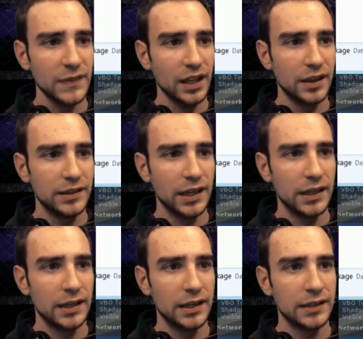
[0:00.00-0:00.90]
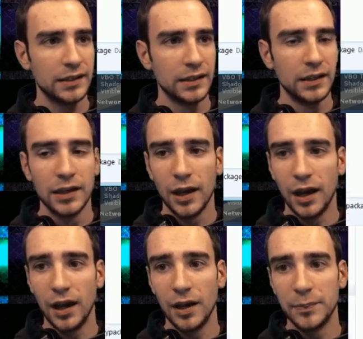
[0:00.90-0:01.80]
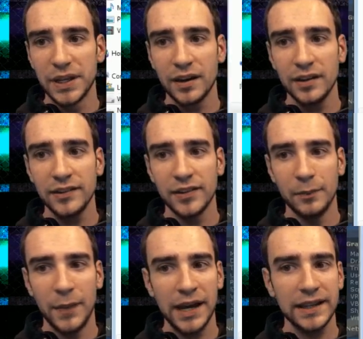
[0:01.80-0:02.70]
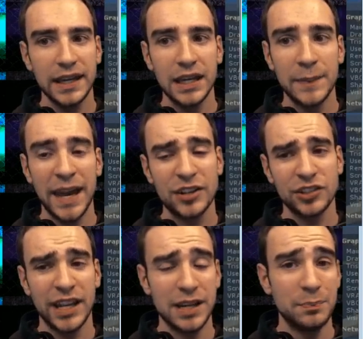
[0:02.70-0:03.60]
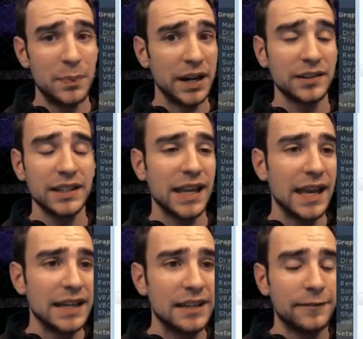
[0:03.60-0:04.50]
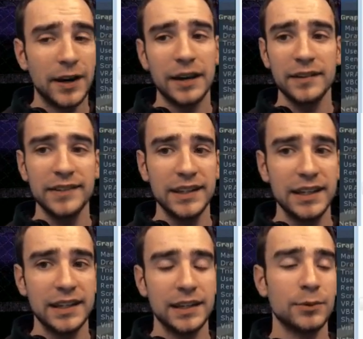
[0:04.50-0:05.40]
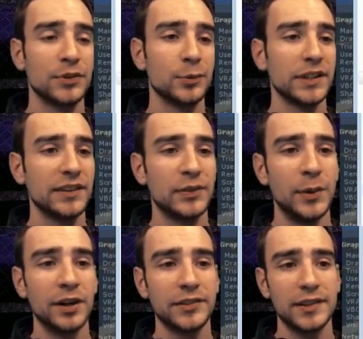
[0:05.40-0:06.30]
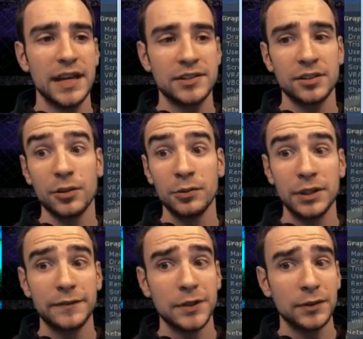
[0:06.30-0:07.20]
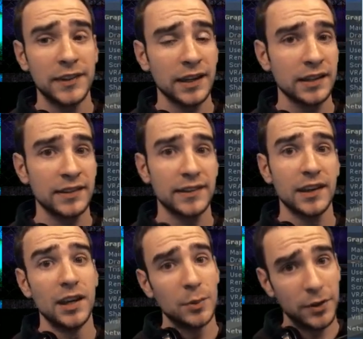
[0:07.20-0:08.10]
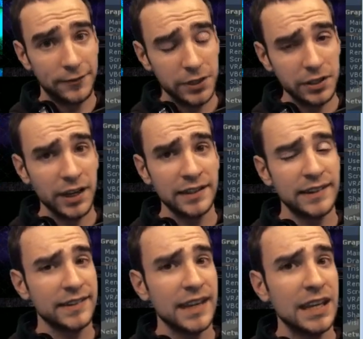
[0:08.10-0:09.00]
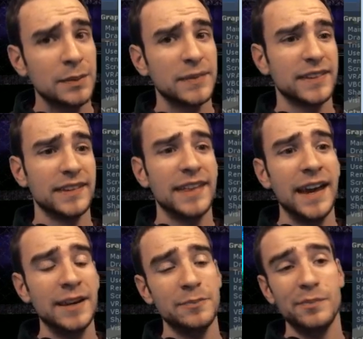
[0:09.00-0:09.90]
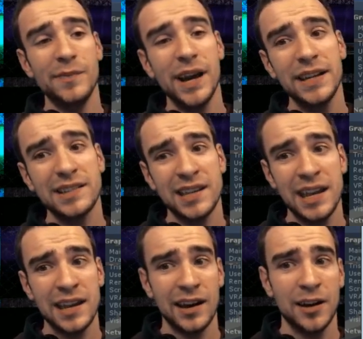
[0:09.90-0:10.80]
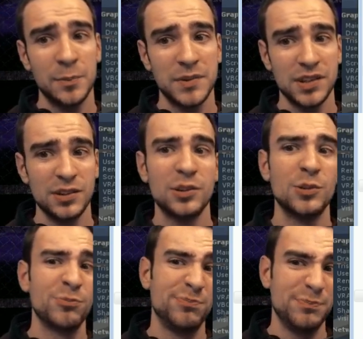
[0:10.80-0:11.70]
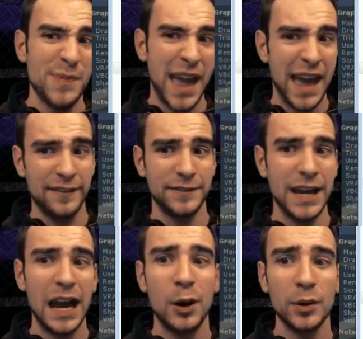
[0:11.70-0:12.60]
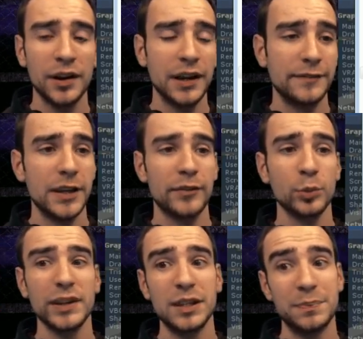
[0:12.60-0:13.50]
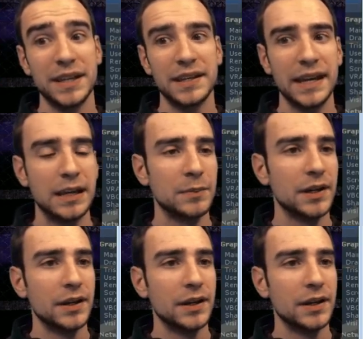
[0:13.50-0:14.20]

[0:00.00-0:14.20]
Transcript: And then uh, because my game actually had barely any files in it, it was really small, so that took only a few seconds. But for your guys' games, that might take up to half an hour if you have a really big game.